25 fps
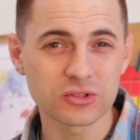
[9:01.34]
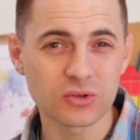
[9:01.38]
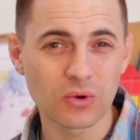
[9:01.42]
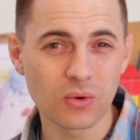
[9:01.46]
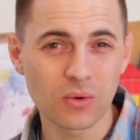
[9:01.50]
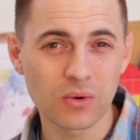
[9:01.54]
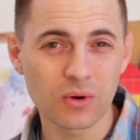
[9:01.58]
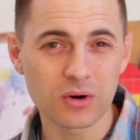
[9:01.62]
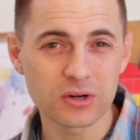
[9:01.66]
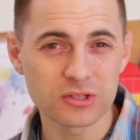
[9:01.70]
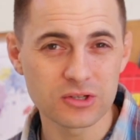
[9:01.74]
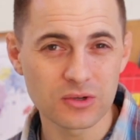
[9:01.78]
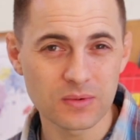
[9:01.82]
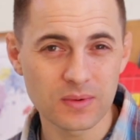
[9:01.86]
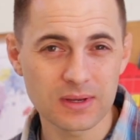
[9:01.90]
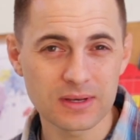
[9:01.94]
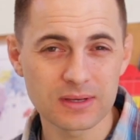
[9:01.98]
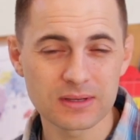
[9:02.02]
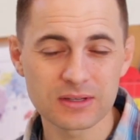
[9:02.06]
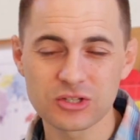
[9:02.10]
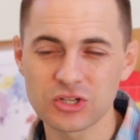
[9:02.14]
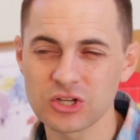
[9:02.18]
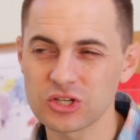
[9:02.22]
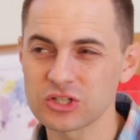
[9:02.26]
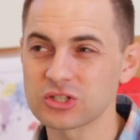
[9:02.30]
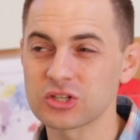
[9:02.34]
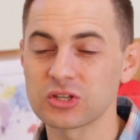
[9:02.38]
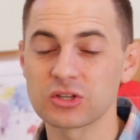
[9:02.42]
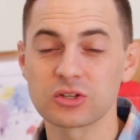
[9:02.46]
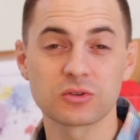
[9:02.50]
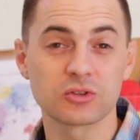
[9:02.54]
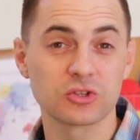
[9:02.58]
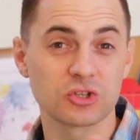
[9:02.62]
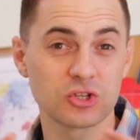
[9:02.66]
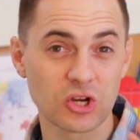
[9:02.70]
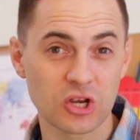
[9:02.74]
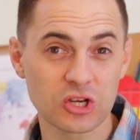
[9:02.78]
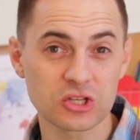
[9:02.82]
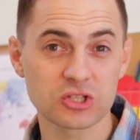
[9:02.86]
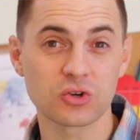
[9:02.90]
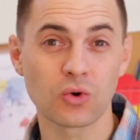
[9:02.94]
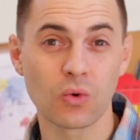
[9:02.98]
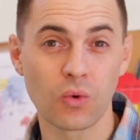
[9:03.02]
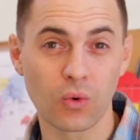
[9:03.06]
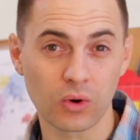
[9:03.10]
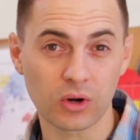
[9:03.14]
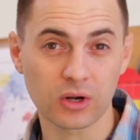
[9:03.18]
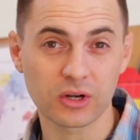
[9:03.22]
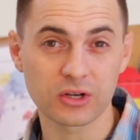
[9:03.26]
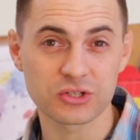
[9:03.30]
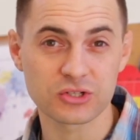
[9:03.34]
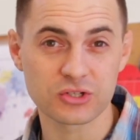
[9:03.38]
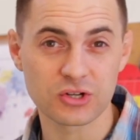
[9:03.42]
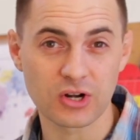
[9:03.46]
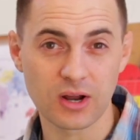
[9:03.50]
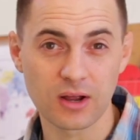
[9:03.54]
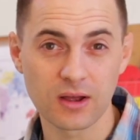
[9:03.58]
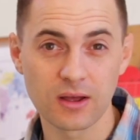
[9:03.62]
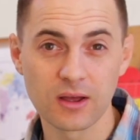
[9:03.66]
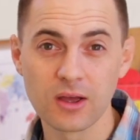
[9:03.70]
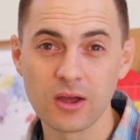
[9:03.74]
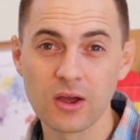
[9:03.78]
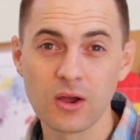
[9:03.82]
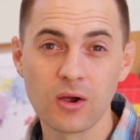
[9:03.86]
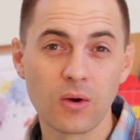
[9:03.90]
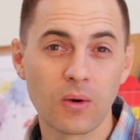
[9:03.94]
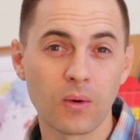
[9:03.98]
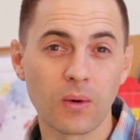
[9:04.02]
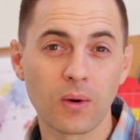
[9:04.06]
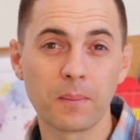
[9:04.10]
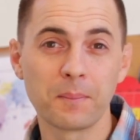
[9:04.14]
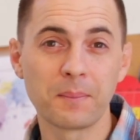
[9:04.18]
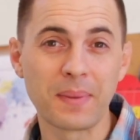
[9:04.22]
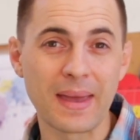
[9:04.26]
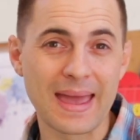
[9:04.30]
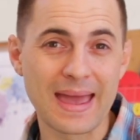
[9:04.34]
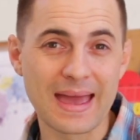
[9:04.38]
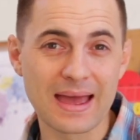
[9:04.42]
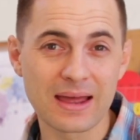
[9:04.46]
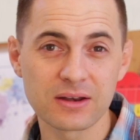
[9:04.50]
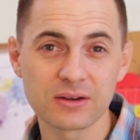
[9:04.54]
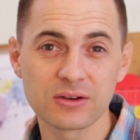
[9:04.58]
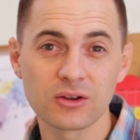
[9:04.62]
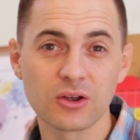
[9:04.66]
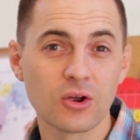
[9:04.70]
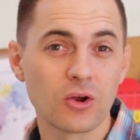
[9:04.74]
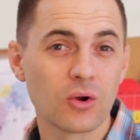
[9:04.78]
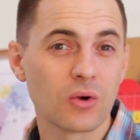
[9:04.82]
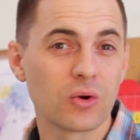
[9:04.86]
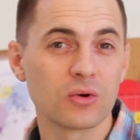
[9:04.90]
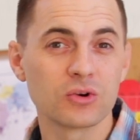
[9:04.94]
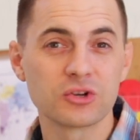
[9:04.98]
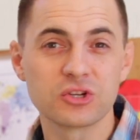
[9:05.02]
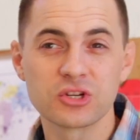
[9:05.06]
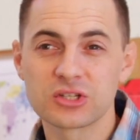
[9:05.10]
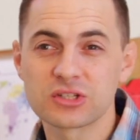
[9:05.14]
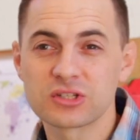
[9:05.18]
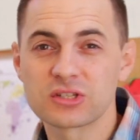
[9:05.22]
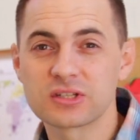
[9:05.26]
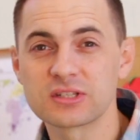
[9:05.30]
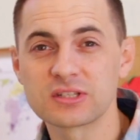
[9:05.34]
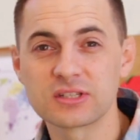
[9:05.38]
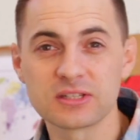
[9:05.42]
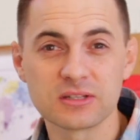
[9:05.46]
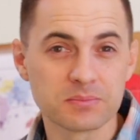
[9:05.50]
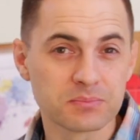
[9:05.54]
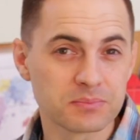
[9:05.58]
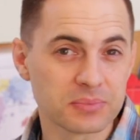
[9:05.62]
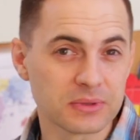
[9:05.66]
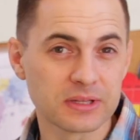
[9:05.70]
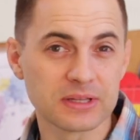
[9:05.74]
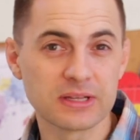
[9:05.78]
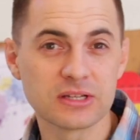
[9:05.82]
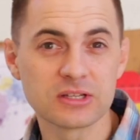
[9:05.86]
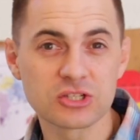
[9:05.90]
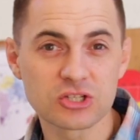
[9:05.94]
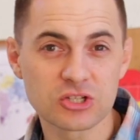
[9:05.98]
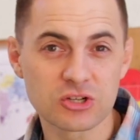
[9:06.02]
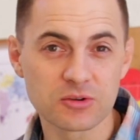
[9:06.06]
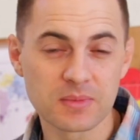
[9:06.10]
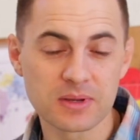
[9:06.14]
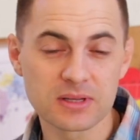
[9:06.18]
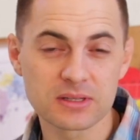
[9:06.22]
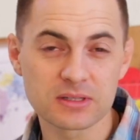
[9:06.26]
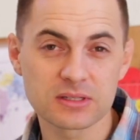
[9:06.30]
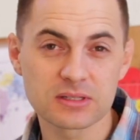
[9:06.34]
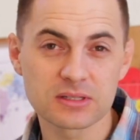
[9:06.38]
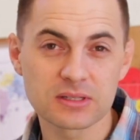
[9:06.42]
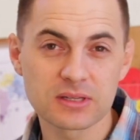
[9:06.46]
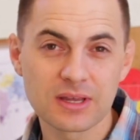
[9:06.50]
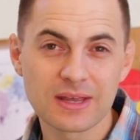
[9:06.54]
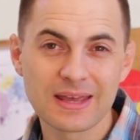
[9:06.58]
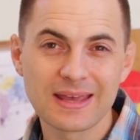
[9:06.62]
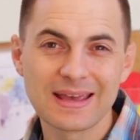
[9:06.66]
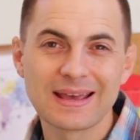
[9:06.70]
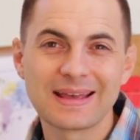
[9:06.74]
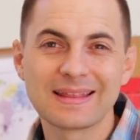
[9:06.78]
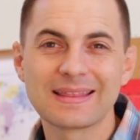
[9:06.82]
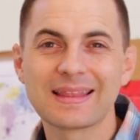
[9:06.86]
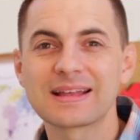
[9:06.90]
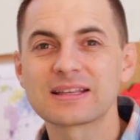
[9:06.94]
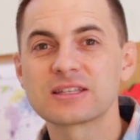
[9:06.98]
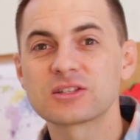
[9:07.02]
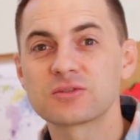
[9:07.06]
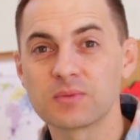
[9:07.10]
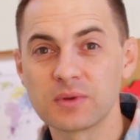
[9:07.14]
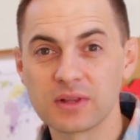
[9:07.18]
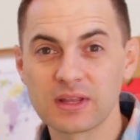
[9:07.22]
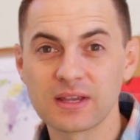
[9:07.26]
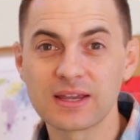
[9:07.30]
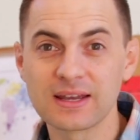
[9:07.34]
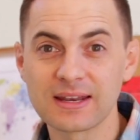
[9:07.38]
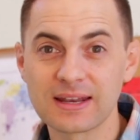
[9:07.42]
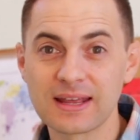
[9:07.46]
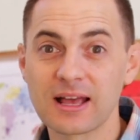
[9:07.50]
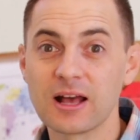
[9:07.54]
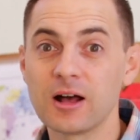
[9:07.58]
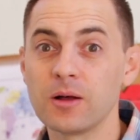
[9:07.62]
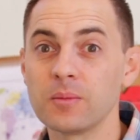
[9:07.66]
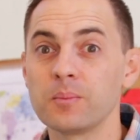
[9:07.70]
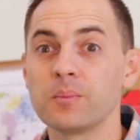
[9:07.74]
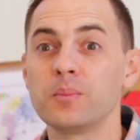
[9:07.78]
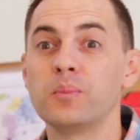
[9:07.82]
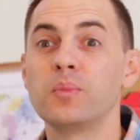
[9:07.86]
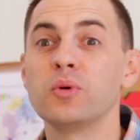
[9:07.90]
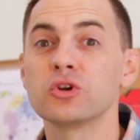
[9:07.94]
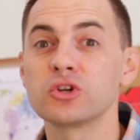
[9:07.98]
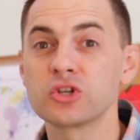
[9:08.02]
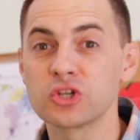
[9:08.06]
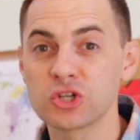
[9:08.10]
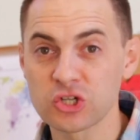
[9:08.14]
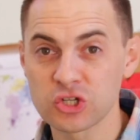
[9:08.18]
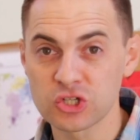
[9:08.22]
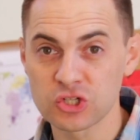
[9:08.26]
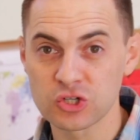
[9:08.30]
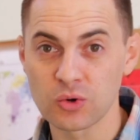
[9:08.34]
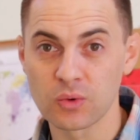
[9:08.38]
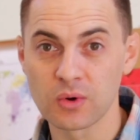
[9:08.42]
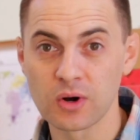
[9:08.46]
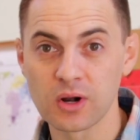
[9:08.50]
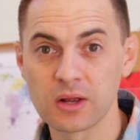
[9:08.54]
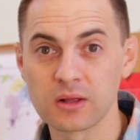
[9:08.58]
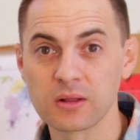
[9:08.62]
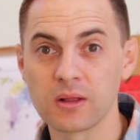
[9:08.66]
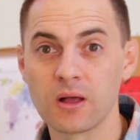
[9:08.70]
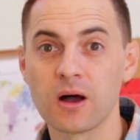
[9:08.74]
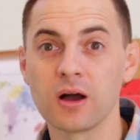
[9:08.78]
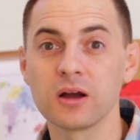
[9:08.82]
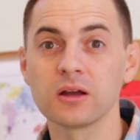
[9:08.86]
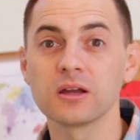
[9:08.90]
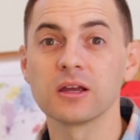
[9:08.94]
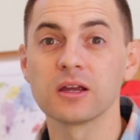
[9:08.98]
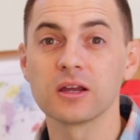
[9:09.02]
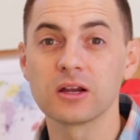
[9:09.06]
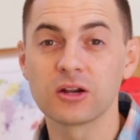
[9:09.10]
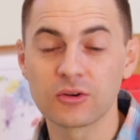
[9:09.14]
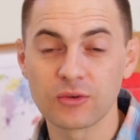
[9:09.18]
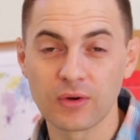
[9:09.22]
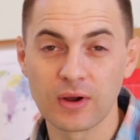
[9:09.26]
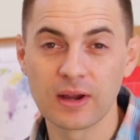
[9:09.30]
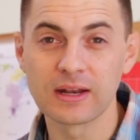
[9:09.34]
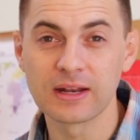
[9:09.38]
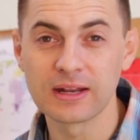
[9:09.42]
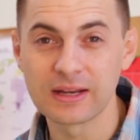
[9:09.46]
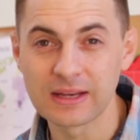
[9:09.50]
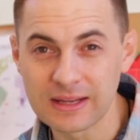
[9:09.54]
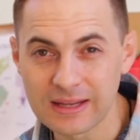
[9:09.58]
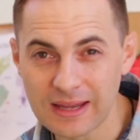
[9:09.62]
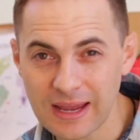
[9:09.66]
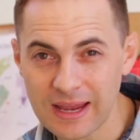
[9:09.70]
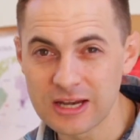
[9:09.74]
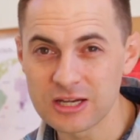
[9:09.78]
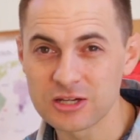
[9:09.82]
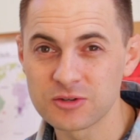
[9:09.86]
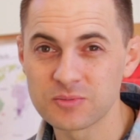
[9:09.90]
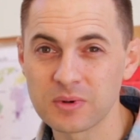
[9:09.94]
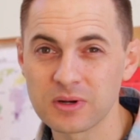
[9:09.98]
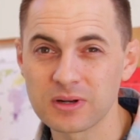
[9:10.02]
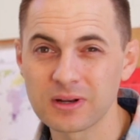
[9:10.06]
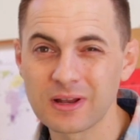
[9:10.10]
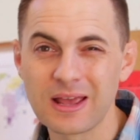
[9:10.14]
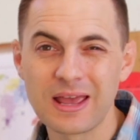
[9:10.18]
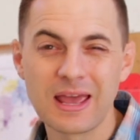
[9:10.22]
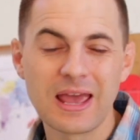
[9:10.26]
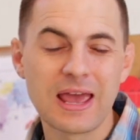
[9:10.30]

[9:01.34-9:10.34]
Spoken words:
score to it, just orchestra or band or just simple instruments, and that's really going to help push your story along and create engagement.